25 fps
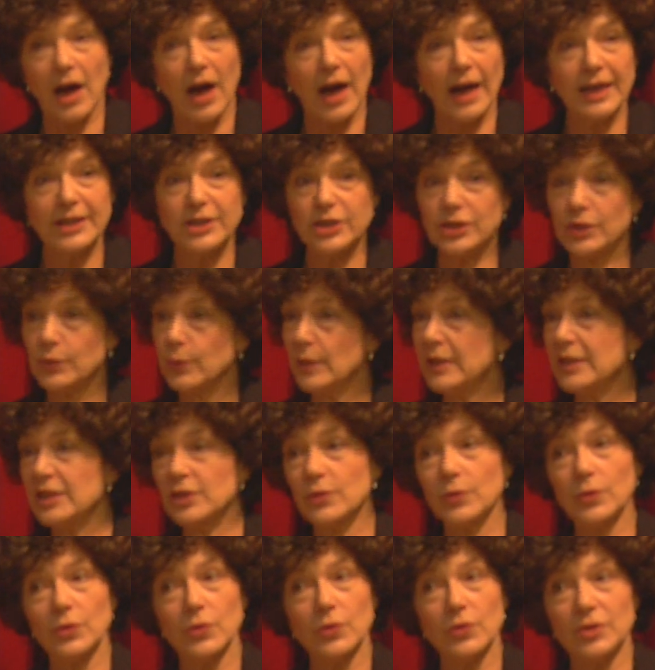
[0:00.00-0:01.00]
I just went
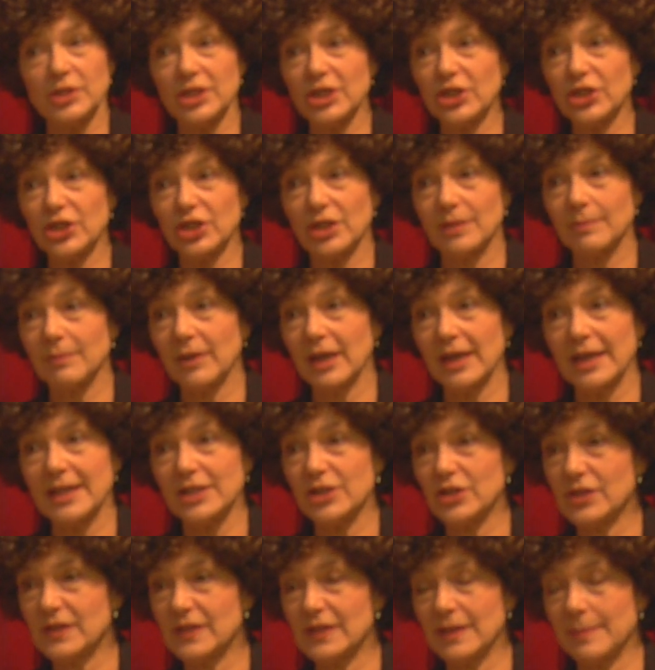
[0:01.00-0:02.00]
to an audition. My
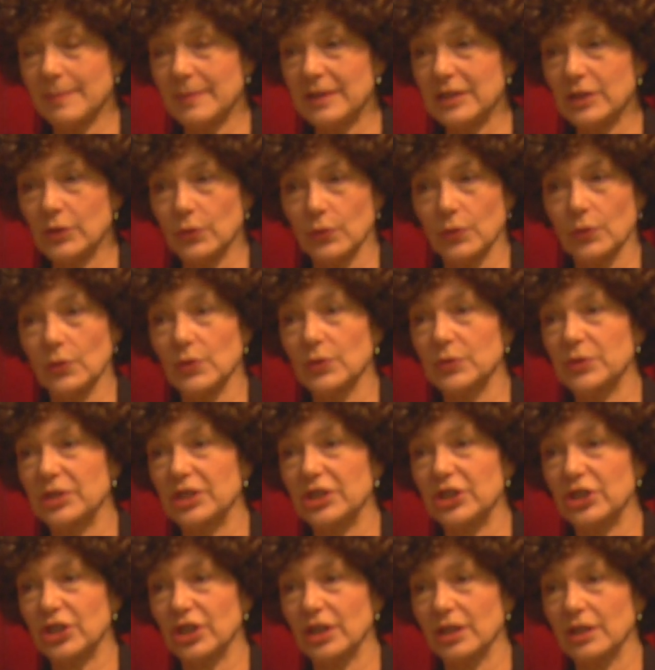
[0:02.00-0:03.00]
agent sent me to an
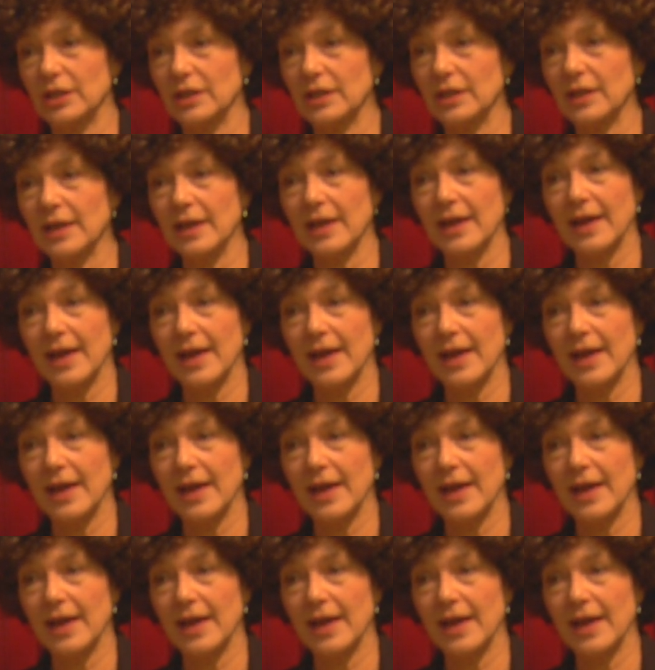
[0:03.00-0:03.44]
audition,